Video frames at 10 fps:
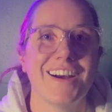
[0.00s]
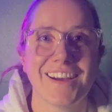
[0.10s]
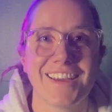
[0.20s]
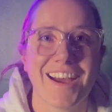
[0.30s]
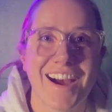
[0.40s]

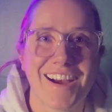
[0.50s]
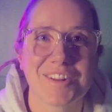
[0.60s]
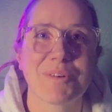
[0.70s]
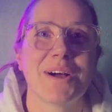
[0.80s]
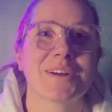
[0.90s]
Hi
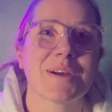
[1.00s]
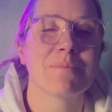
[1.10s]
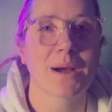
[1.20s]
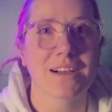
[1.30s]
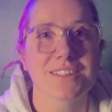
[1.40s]
and welcome
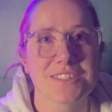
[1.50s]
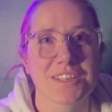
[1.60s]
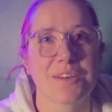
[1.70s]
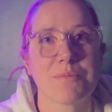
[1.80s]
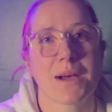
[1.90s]
back
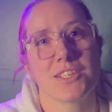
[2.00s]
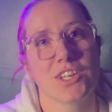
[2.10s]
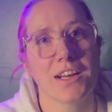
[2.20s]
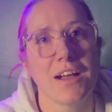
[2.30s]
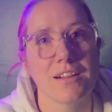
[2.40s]
to my
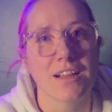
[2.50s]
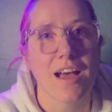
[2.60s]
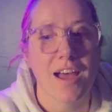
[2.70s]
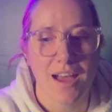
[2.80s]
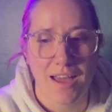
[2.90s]
channel.
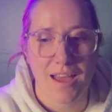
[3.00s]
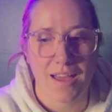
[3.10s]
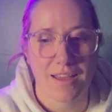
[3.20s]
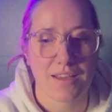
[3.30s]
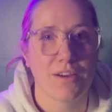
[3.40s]

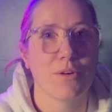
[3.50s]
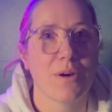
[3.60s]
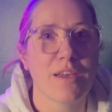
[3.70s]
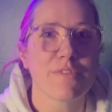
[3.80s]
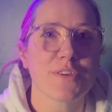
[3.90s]

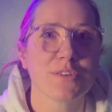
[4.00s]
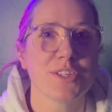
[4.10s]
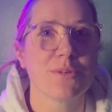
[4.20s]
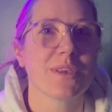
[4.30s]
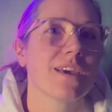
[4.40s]
Or if you're
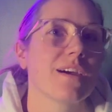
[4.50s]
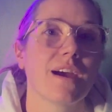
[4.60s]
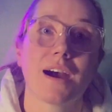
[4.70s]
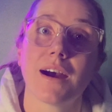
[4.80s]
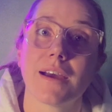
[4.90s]
new here,
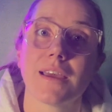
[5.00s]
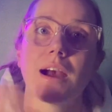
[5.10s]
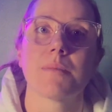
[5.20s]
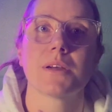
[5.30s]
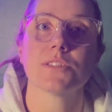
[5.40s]
hi,
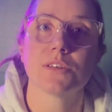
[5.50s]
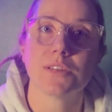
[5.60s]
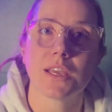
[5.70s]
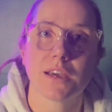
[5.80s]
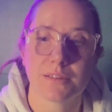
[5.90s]
I'm
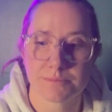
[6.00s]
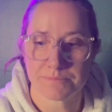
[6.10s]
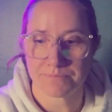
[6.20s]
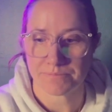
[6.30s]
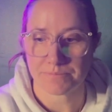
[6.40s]
Antonia.
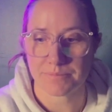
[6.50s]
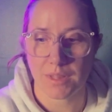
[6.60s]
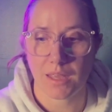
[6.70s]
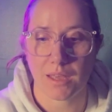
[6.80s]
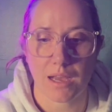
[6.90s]

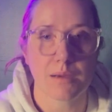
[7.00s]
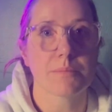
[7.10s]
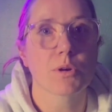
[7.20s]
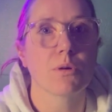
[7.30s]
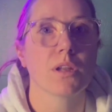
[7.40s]

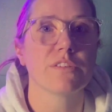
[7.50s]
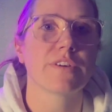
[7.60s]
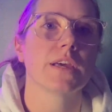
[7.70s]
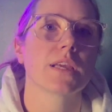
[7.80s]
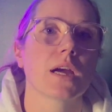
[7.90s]
I'm a
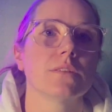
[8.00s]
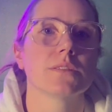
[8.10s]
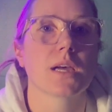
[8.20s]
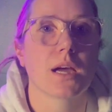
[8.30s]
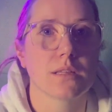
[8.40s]
qualified
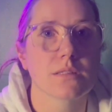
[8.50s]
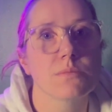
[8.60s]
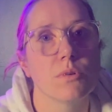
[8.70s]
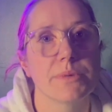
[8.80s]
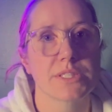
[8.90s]
accountant and
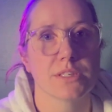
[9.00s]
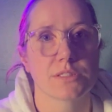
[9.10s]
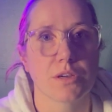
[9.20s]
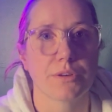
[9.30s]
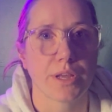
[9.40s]
small
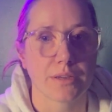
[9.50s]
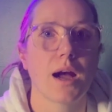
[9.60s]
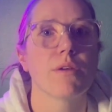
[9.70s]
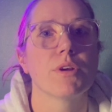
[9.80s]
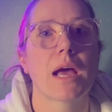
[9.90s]
business owner.
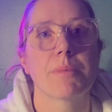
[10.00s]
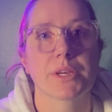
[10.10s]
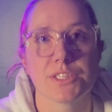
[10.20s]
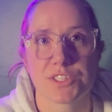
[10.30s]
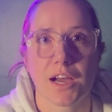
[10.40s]
I run
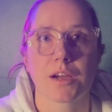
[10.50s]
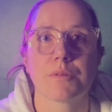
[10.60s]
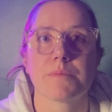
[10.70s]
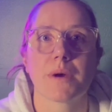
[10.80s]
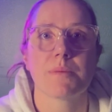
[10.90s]
Abacus Jack
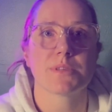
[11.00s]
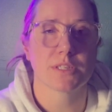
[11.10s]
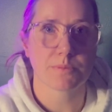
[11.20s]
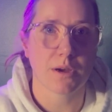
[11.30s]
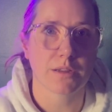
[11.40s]
with my
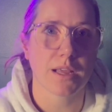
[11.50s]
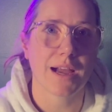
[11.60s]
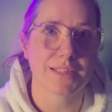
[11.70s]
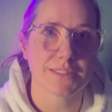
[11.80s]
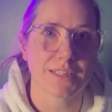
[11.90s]
business partner,
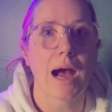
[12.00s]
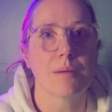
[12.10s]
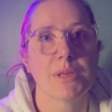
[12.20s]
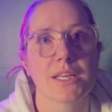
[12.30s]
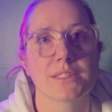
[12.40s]
Andy.
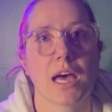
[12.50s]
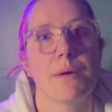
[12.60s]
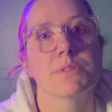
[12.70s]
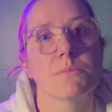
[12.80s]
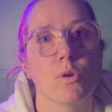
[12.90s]
I'm here to
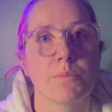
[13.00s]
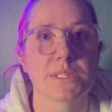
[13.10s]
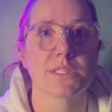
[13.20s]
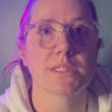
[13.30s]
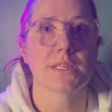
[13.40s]
help small
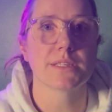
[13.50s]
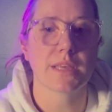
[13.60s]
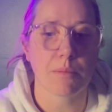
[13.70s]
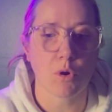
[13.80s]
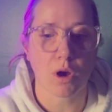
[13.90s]
businesses
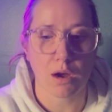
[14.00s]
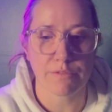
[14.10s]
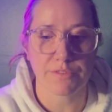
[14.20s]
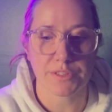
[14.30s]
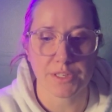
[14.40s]
get more
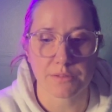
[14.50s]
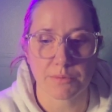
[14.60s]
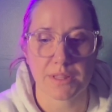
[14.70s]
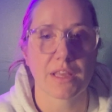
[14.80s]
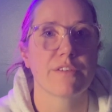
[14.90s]
confident
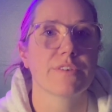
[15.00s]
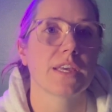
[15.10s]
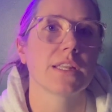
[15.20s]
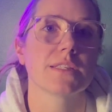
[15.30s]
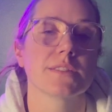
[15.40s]
with their
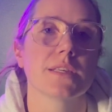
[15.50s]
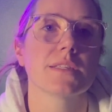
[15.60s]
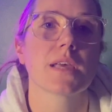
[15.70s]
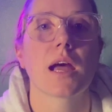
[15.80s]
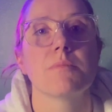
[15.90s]

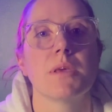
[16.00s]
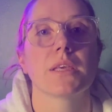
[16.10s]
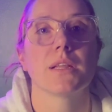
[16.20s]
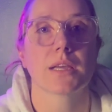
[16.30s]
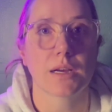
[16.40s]
finances and
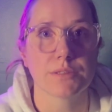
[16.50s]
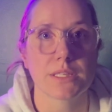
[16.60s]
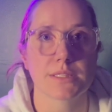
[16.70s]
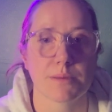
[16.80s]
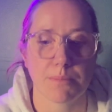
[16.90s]
making
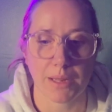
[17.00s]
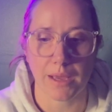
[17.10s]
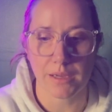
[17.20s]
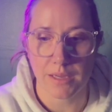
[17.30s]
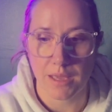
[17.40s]
accounting
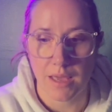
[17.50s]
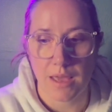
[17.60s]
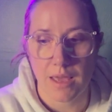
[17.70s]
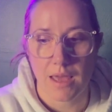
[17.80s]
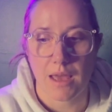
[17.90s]
simpler.
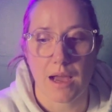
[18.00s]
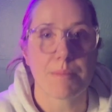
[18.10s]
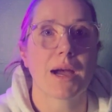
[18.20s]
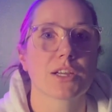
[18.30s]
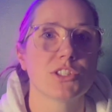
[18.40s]
I'm
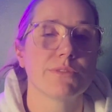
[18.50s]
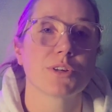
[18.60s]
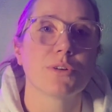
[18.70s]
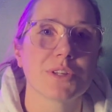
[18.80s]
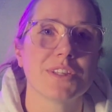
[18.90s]
actually
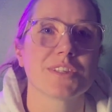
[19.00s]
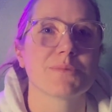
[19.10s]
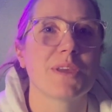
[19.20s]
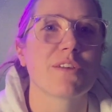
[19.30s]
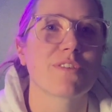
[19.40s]
recording this
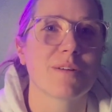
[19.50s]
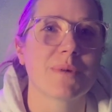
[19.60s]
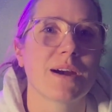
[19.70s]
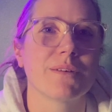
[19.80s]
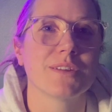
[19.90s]
week from
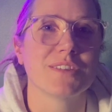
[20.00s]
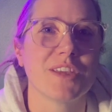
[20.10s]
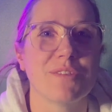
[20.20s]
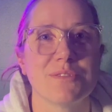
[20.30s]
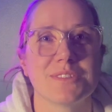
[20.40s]
our
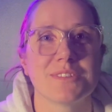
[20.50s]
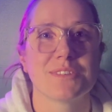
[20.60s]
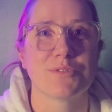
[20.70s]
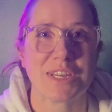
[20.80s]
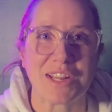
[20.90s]
new
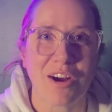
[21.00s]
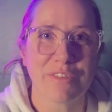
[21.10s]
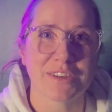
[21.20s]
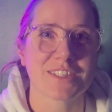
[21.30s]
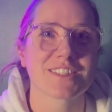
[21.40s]
green
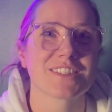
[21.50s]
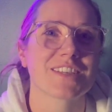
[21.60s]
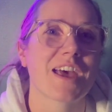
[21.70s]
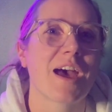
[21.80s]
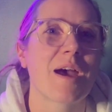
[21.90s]
office.
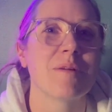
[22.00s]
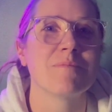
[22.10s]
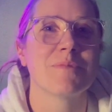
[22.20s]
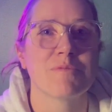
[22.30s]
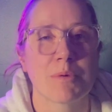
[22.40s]

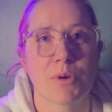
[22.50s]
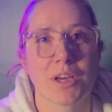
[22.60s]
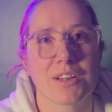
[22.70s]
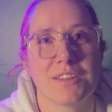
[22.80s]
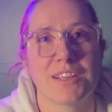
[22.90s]
We've been
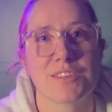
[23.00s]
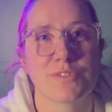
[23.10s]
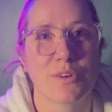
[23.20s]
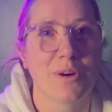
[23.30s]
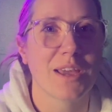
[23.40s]
working on this
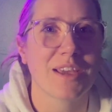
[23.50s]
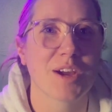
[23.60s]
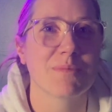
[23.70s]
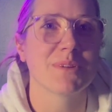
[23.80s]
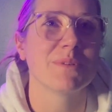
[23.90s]
for a
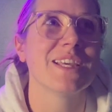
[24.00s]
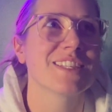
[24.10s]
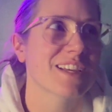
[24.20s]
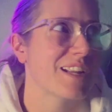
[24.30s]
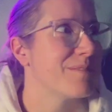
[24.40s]
couple of
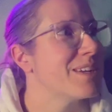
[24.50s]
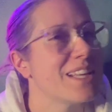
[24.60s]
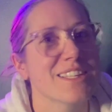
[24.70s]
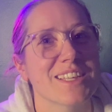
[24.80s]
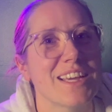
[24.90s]
weeks and I'm really
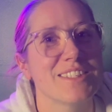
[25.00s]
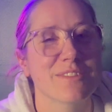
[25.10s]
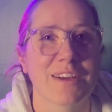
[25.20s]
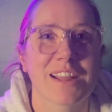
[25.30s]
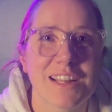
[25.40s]
excited to
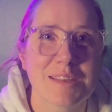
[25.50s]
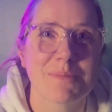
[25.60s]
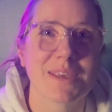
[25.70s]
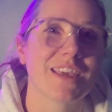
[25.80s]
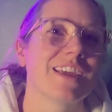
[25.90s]
finally
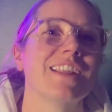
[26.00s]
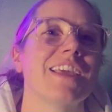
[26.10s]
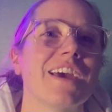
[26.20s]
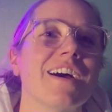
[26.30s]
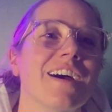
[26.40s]
be in
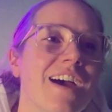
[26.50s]
here.